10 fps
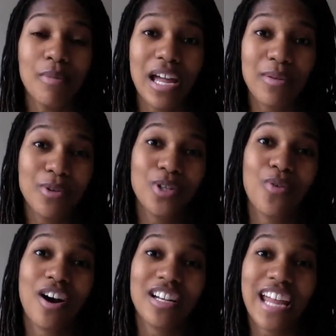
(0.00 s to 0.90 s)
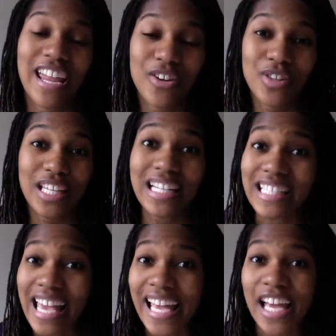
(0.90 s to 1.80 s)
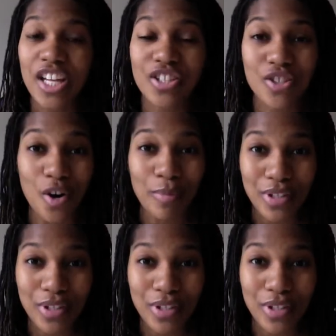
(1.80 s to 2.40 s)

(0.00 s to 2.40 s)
able you are to handle things. Start